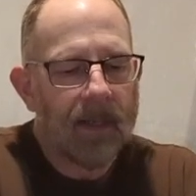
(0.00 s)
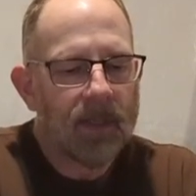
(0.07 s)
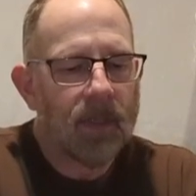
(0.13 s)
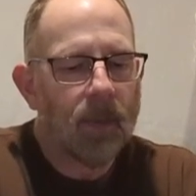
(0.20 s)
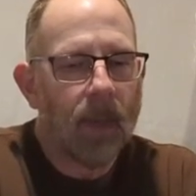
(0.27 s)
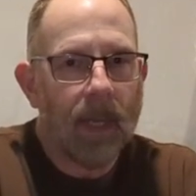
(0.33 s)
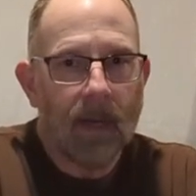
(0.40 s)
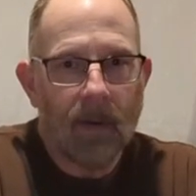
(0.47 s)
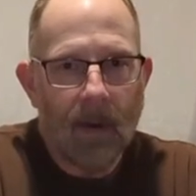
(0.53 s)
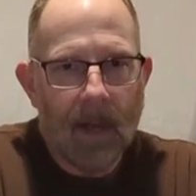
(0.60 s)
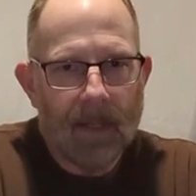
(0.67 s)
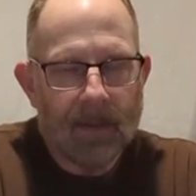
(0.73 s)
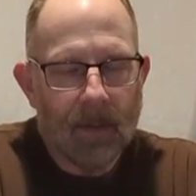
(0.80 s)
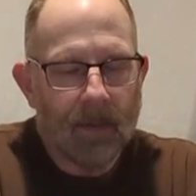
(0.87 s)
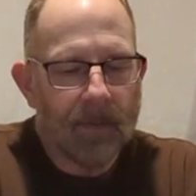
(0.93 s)
two-way
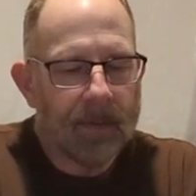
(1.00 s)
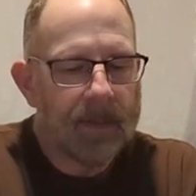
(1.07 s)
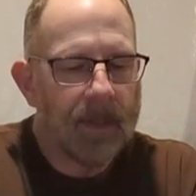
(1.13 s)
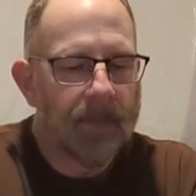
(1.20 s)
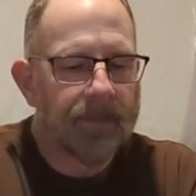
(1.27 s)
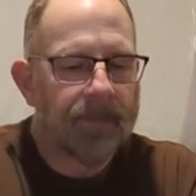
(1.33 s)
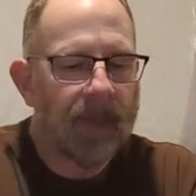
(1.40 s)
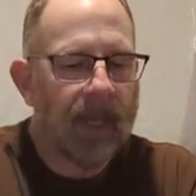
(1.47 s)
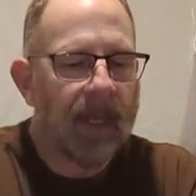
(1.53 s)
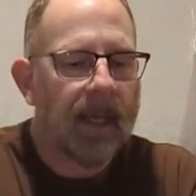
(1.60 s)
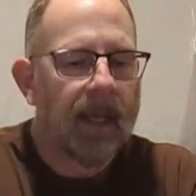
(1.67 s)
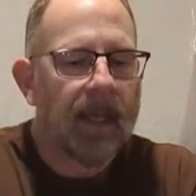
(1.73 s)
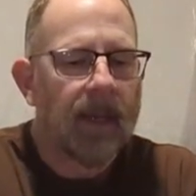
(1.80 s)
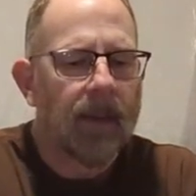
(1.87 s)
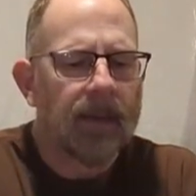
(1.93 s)
crossovers.
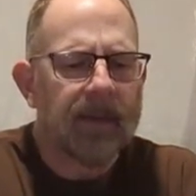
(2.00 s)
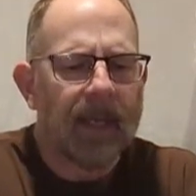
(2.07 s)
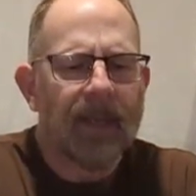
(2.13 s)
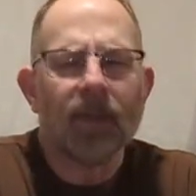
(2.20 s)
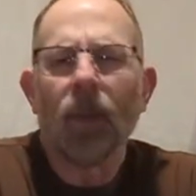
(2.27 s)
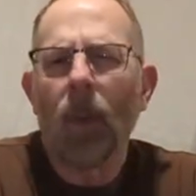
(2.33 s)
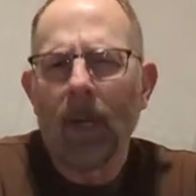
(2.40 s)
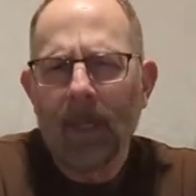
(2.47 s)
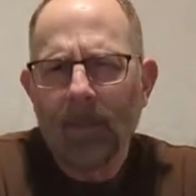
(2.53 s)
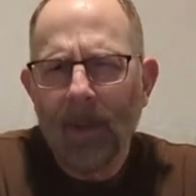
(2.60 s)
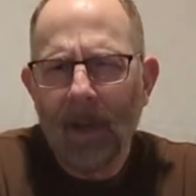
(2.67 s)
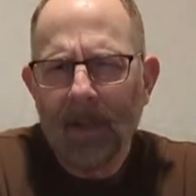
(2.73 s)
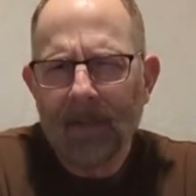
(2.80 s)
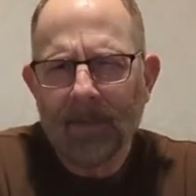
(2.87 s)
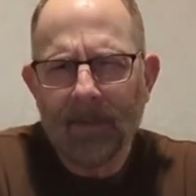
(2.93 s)
It was like 20
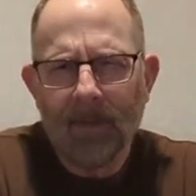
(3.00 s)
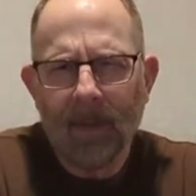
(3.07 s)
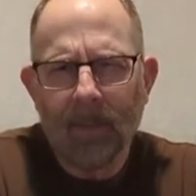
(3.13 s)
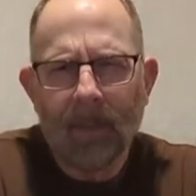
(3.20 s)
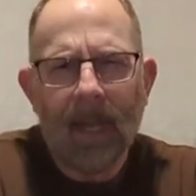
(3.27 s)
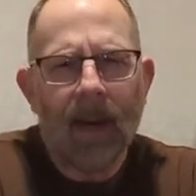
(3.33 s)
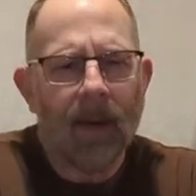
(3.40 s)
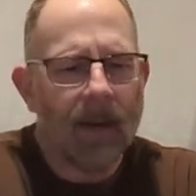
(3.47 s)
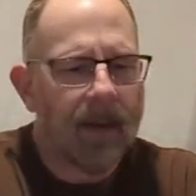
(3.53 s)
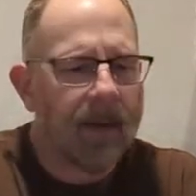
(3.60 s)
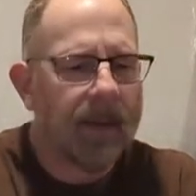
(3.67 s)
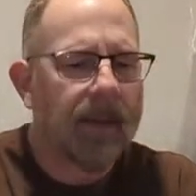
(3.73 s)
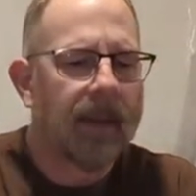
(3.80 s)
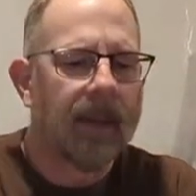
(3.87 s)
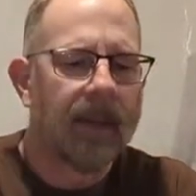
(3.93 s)
bucks for the pair.
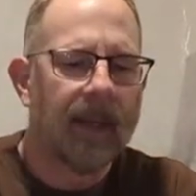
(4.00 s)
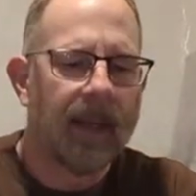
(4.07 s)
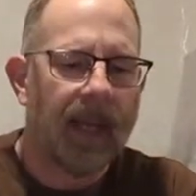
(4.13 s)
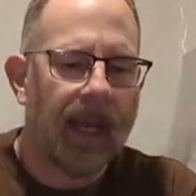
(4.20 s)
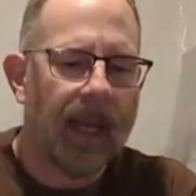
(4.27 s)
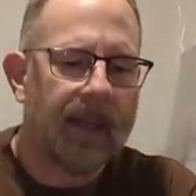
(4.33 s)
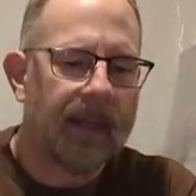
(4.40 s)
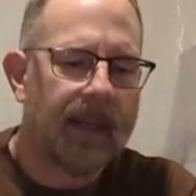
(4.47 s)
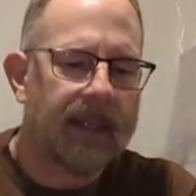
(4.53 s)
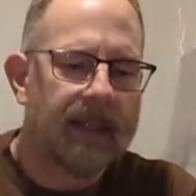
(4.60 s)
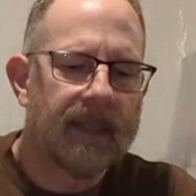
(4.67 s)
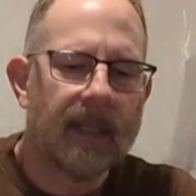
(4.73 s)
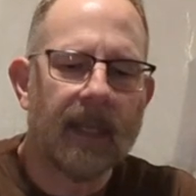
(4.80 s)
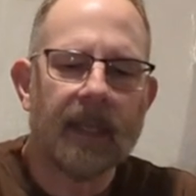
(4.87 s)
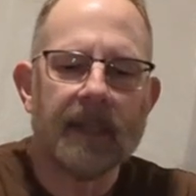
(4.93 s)
And these
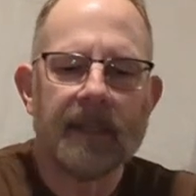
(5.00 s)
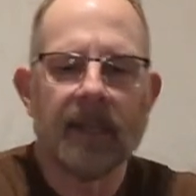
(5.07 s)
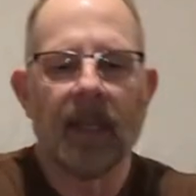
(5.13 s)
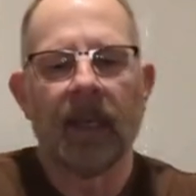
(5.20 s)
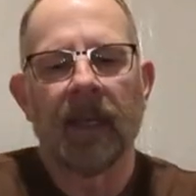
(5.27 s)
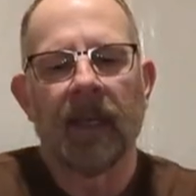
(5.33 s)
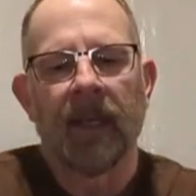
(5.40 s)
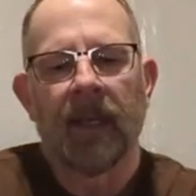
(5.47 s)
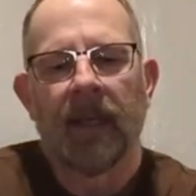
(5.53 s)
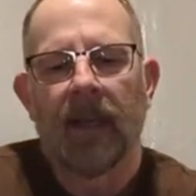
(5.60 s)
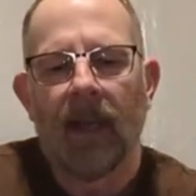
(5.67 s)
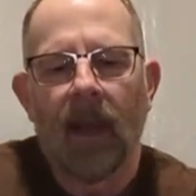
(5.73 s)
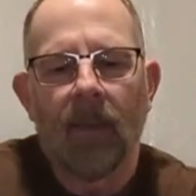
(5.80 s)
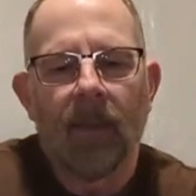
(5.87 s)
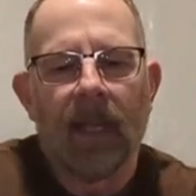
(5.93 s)
things
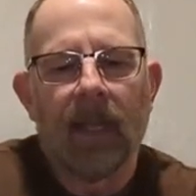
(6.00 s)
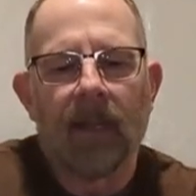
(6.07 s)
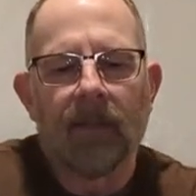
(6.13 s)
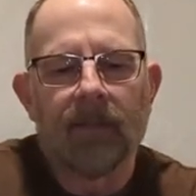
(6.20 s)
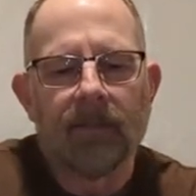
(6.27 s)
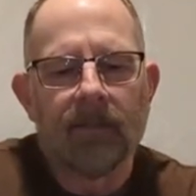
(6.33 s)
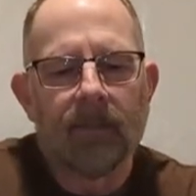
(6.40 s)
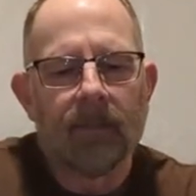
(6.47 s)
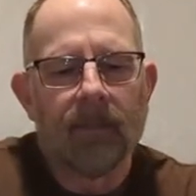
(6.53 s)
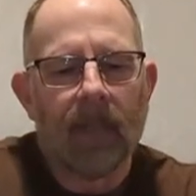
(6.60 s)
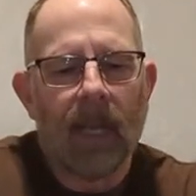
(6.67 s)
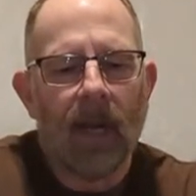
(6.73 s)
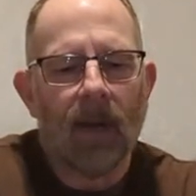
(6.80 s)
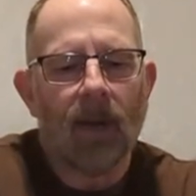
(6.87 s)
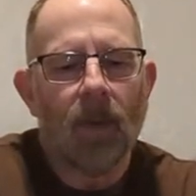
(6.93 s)
are made of
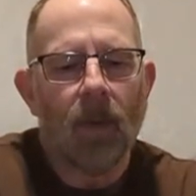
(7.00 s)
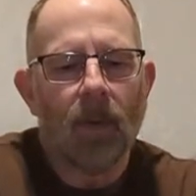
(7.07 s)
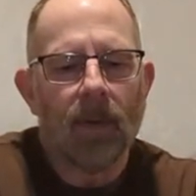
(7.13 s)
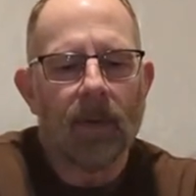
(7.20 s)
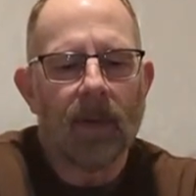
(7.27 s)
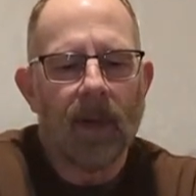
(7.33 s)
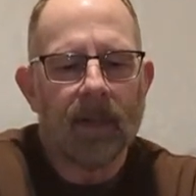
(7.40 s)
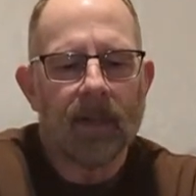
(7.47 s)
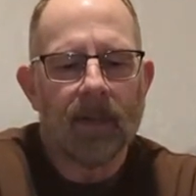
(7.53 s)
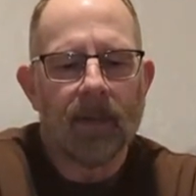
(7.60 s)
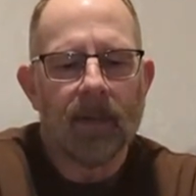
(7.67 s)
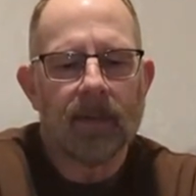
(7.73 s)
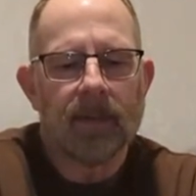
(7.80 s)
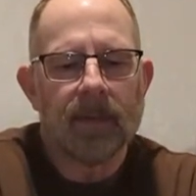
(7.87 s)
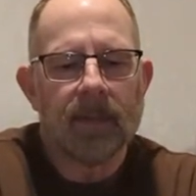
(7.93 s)
air core
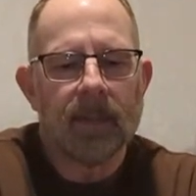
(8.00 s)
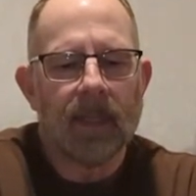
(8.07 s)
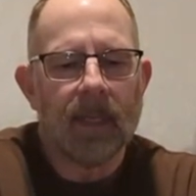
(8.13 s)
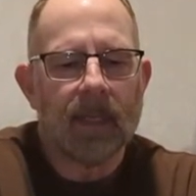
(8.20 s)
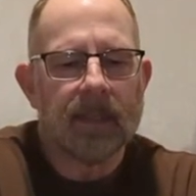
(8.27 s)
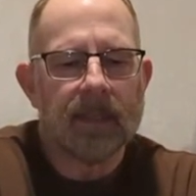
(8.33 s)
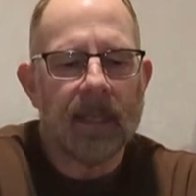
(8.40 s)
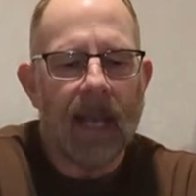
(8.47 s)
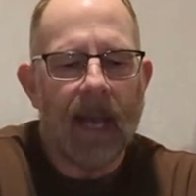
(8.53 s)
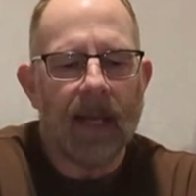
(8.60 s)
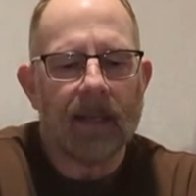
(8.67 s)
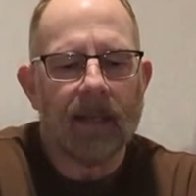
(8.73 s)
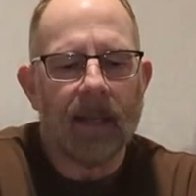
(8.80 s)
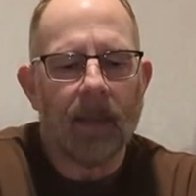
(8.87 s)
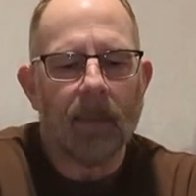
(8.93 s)
inductors. It's
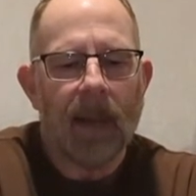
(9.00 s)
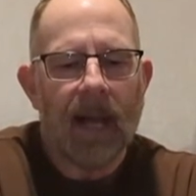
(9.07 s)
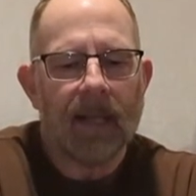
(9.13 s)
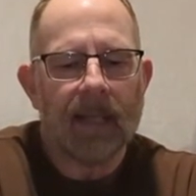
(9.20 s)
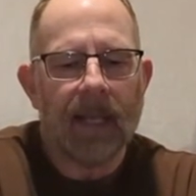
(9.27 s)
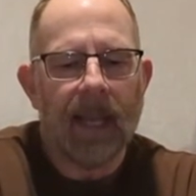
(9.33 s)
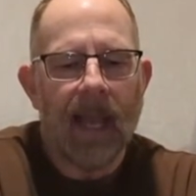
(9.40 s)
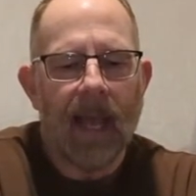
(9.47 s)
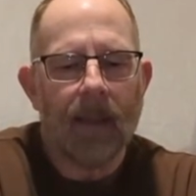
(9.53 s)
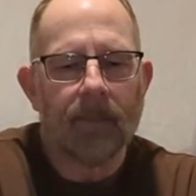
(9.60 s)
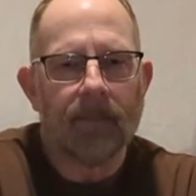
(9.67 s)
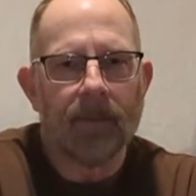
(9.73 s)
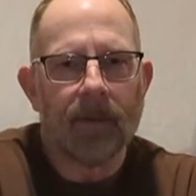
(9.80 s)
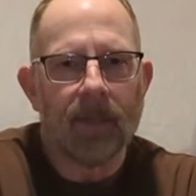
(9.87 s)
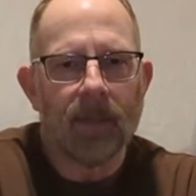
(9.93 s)
got a poly cap
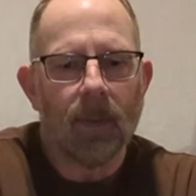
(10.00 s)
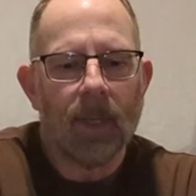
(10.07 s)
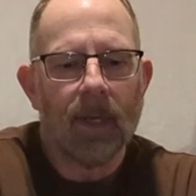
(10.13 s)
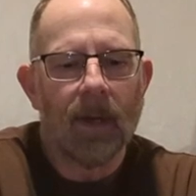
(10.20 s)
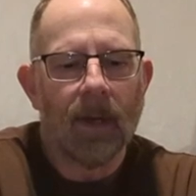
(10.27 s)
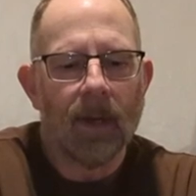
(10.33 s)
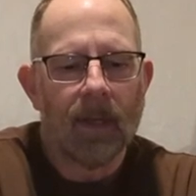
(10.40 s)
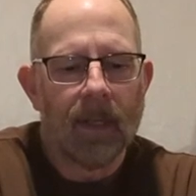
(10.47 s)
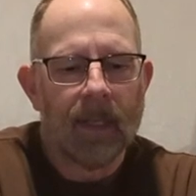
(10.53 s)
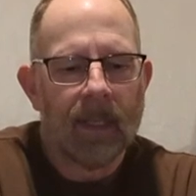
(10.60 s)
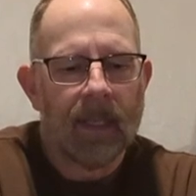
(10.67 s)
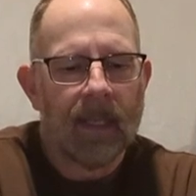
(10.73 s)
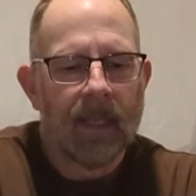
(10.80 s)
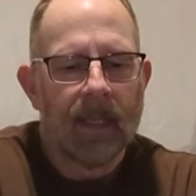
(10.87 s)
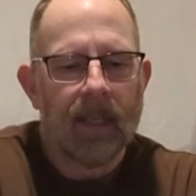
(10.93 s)
for the tweeter.
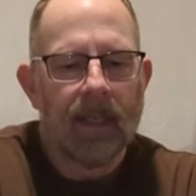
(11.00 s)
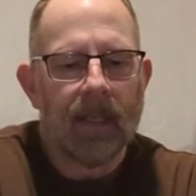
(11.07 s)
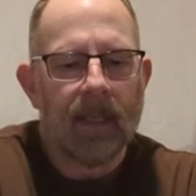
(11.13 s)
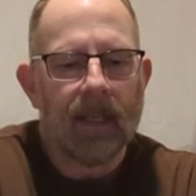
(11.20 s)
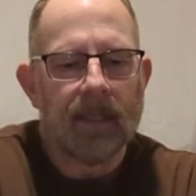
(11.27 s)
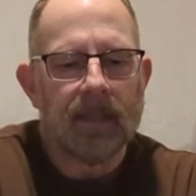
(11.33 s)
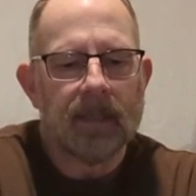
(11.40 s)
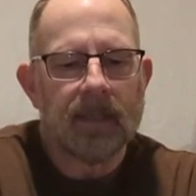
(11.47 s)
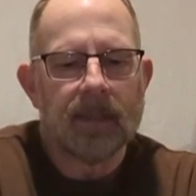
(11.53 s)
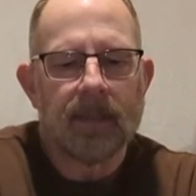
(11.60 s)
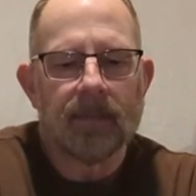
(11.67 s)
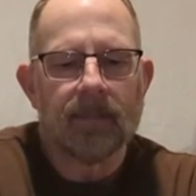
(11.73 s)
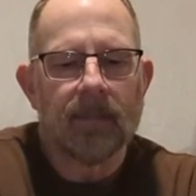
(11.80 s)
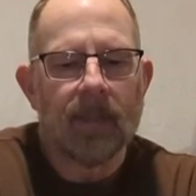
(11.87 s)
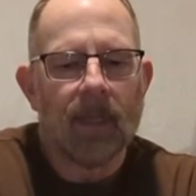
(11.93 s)
It's,
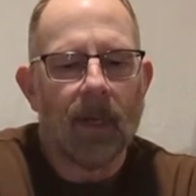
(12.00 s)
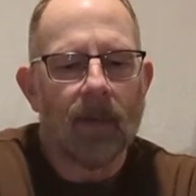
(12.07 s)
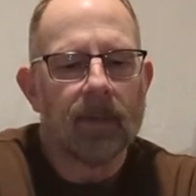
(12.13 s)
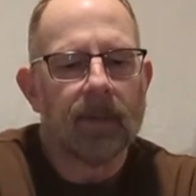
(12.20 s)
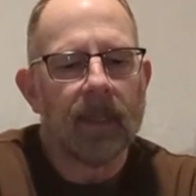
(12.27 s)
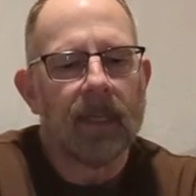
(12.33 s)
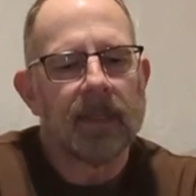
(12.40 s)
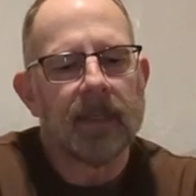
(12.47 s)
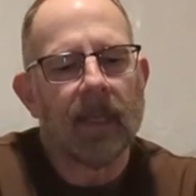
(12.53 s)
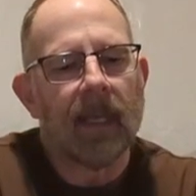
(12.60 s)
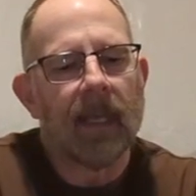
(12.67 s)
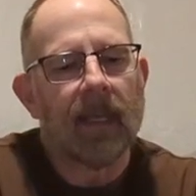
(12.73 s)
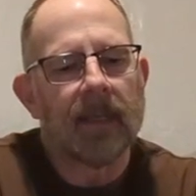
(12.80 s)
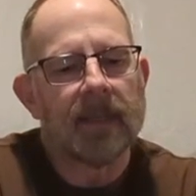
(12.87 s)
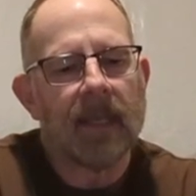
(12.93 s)
you know, it's
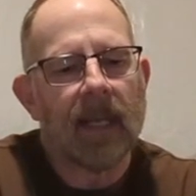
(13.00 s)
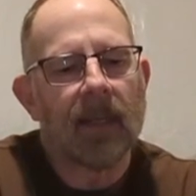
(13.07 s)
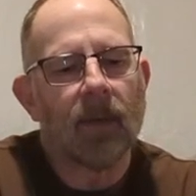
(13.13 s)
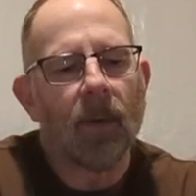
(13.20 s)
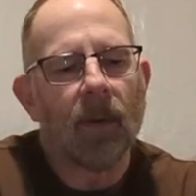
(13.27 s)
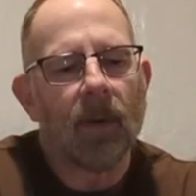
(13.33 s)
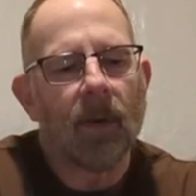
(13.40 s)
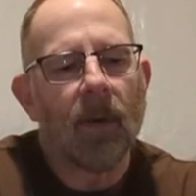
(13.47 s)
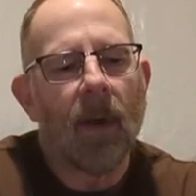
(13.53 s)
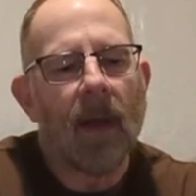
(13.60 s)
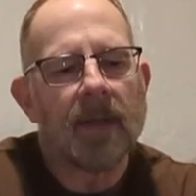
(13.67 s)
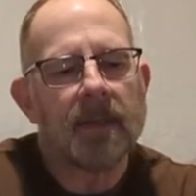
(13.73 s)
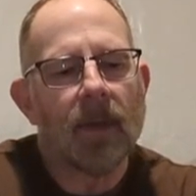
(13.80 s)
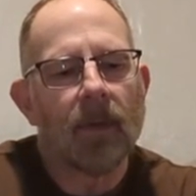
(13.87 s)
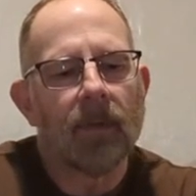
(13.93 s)
a second order
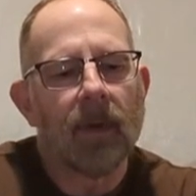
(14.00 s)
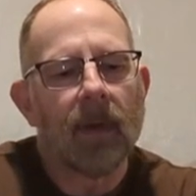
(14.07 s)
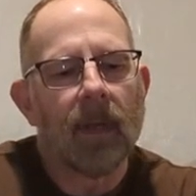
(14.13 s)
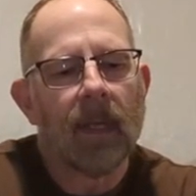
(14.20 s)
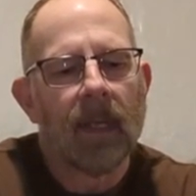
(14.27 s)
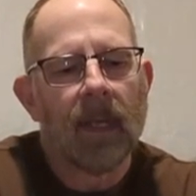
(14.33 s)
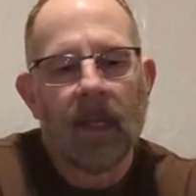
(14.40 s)
crossover.